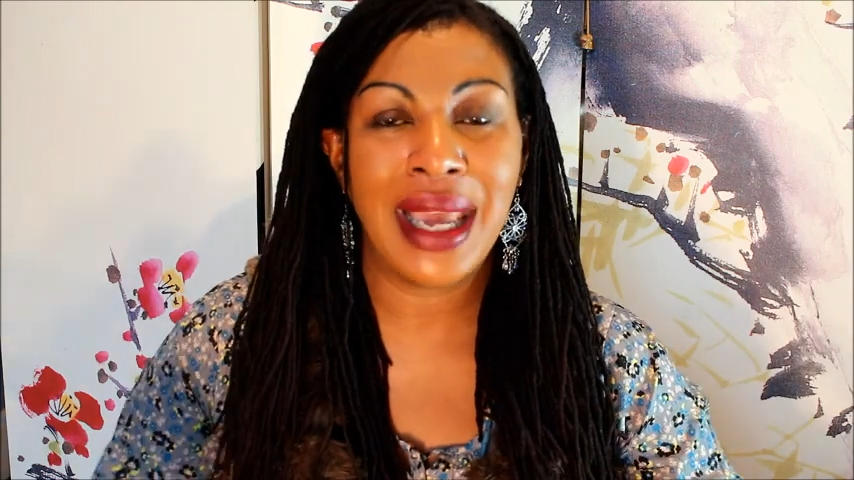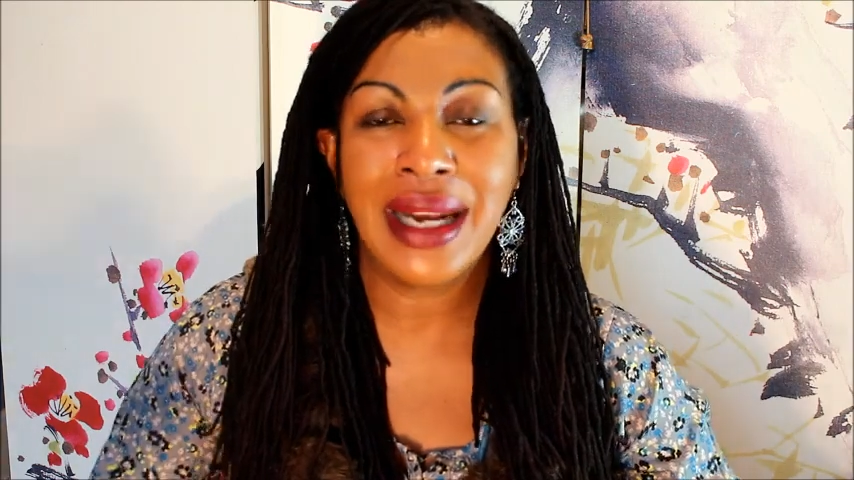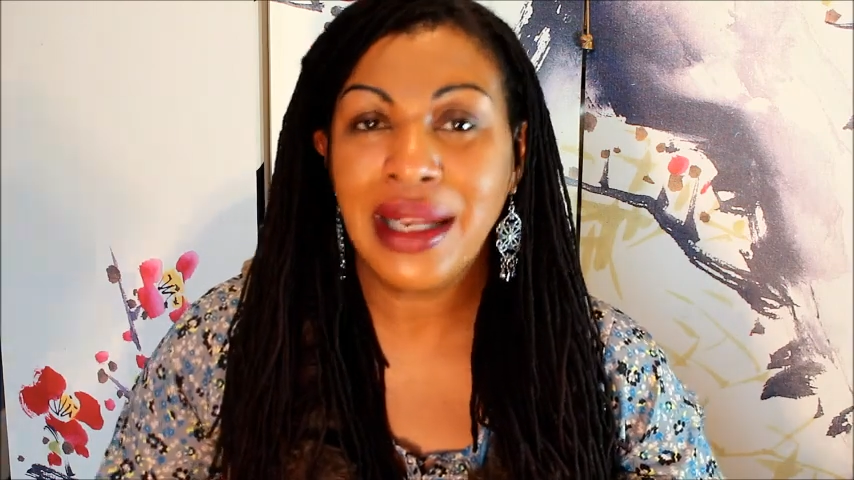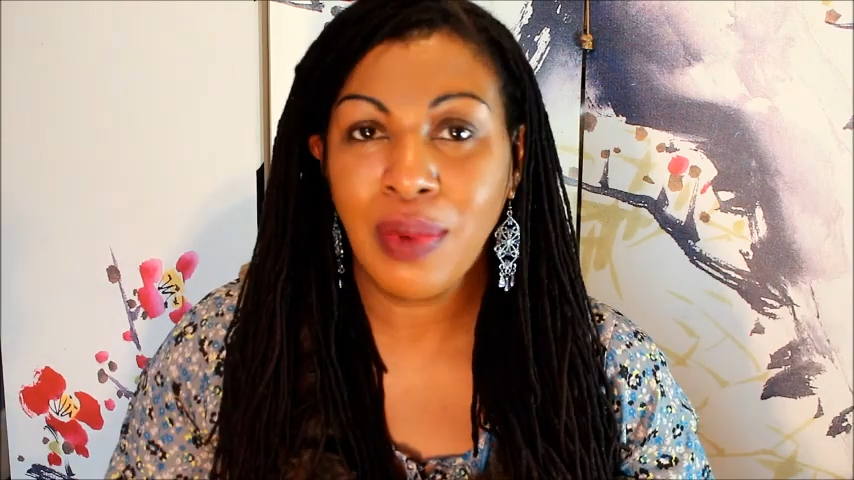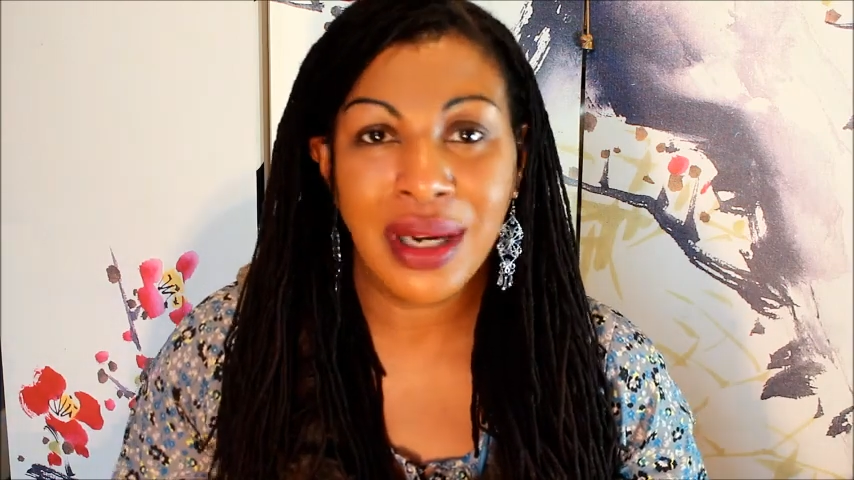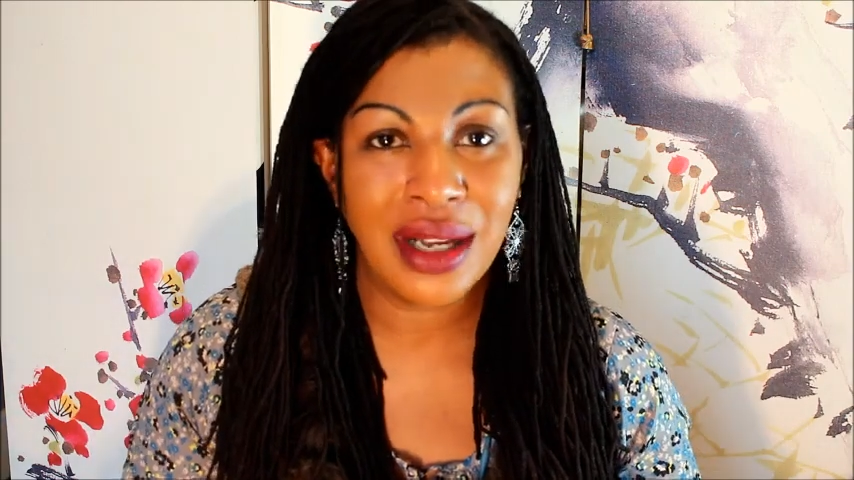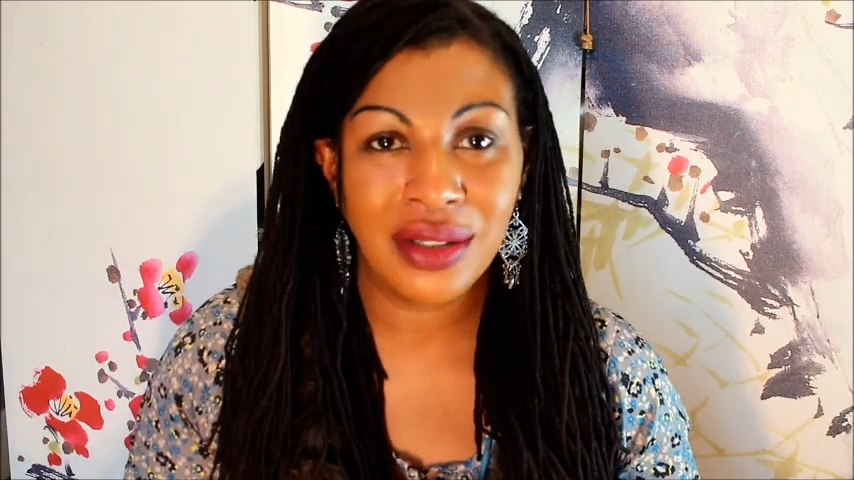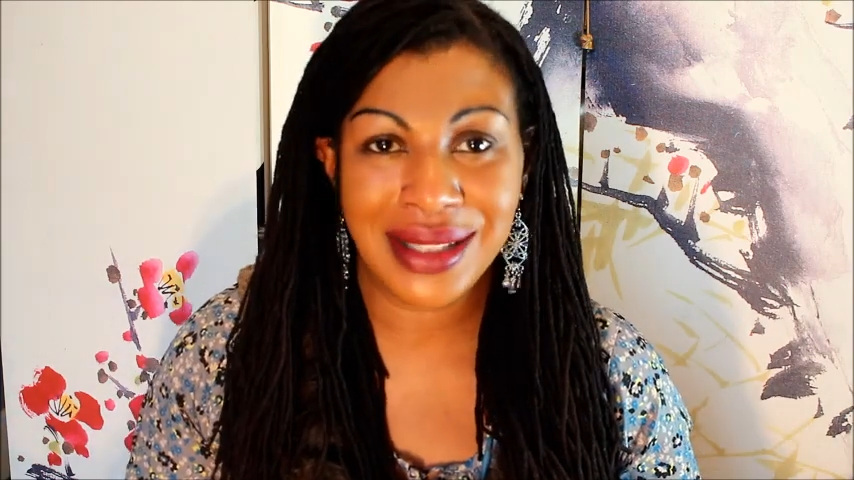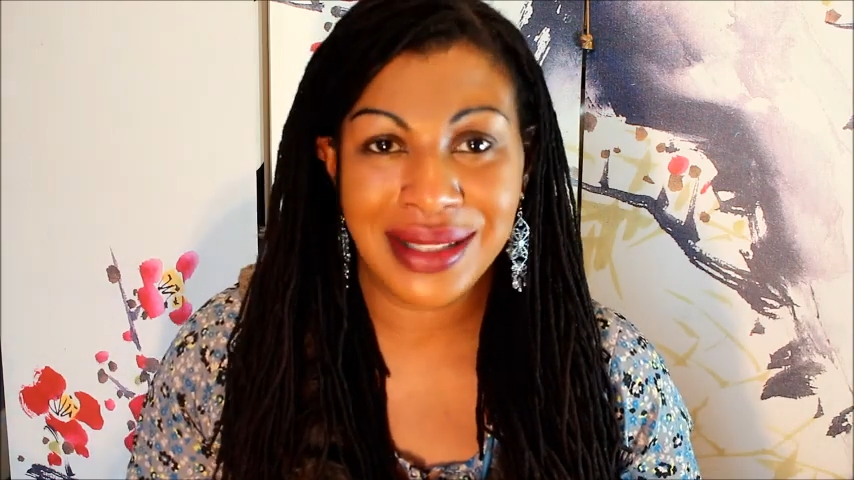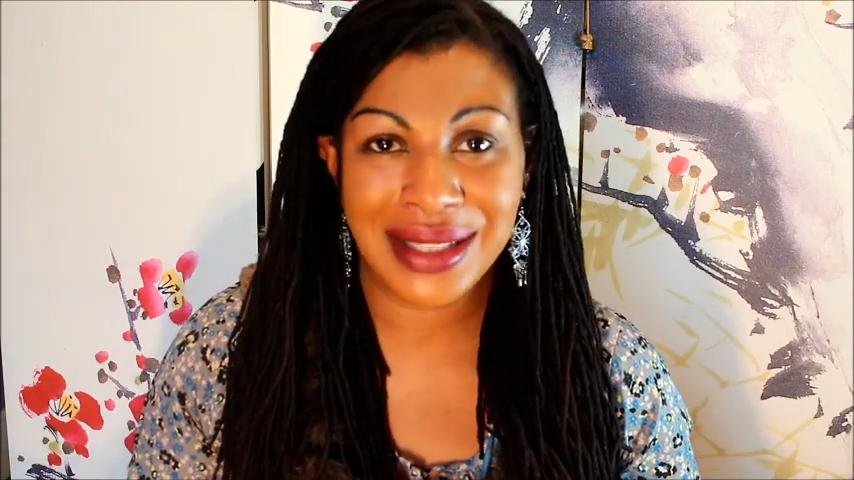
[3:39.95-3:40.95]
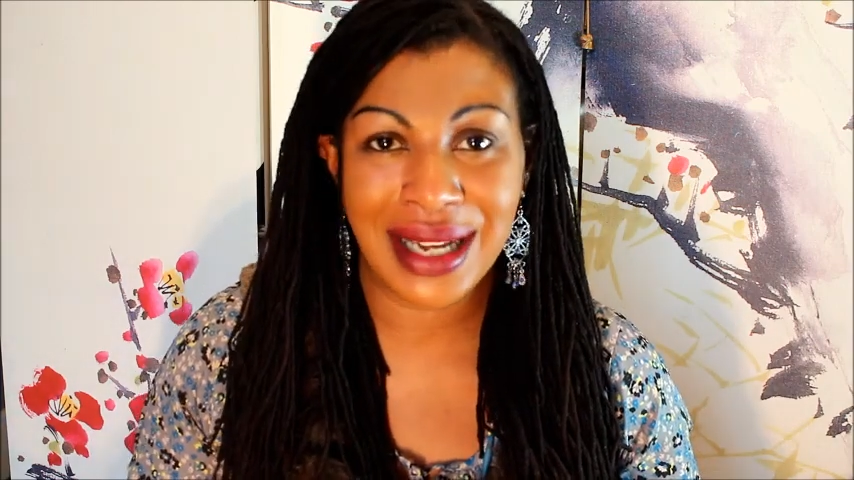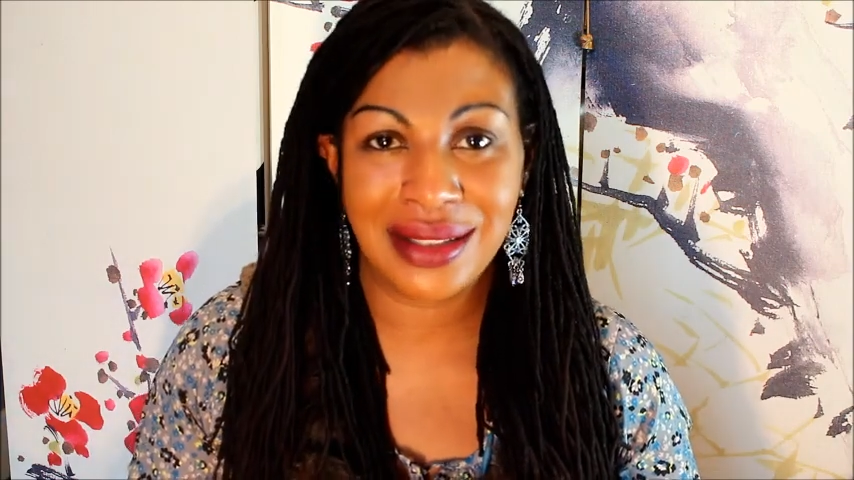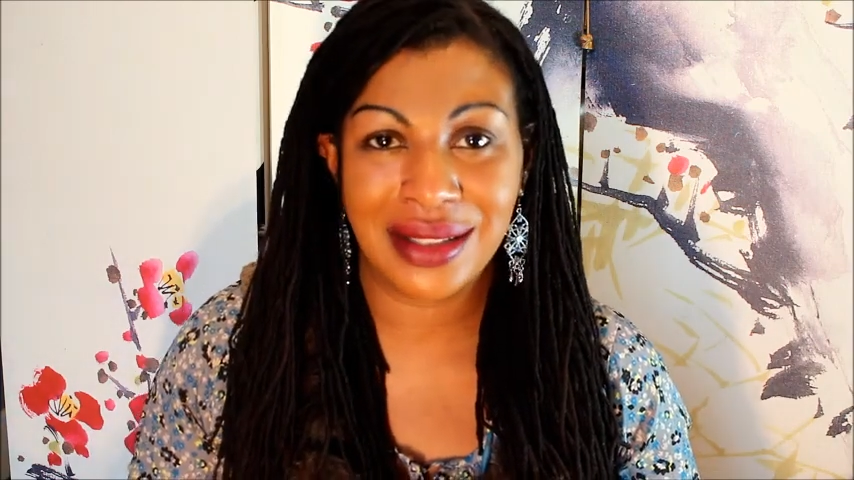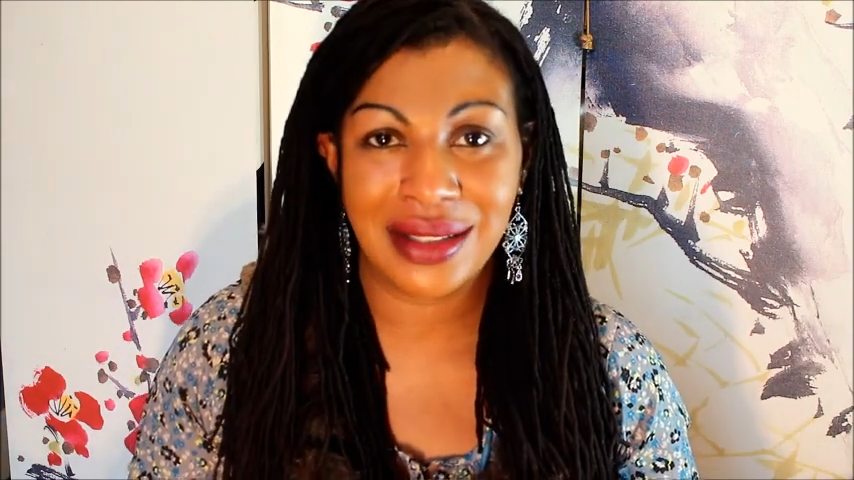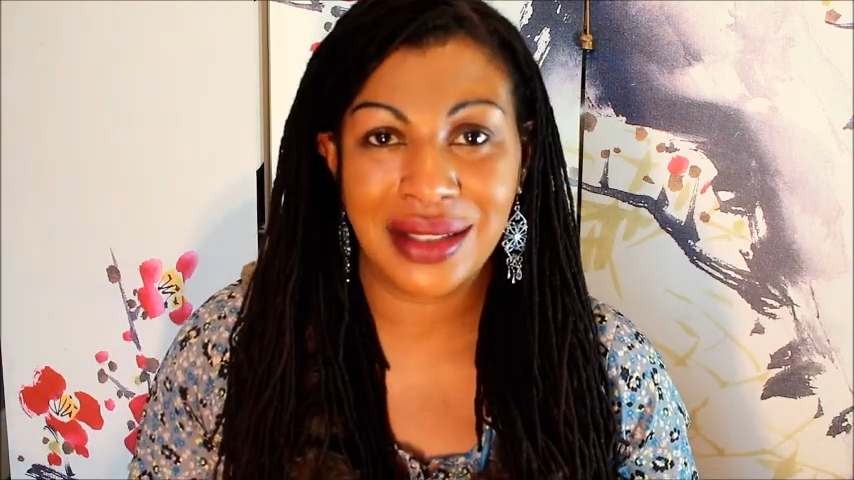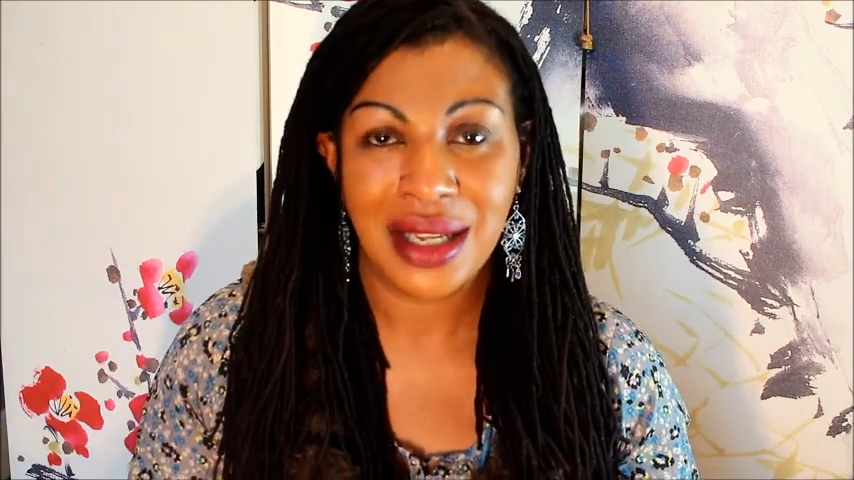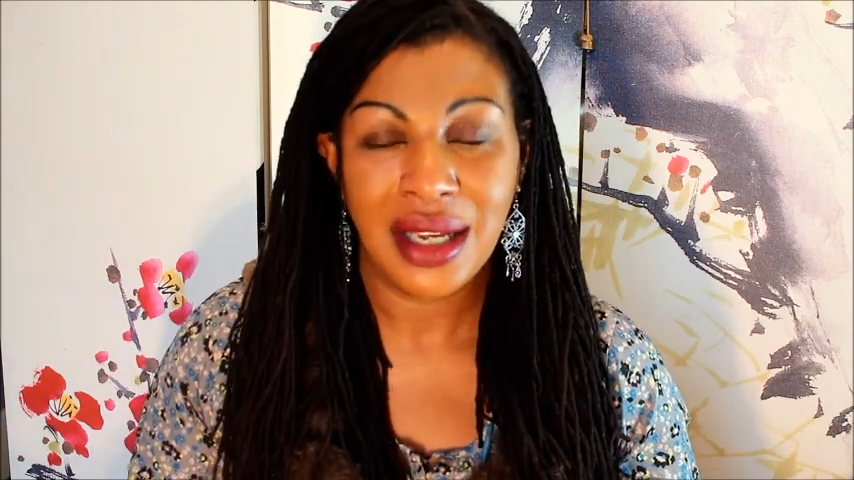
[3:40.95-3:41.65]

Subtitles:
anyone else's standards.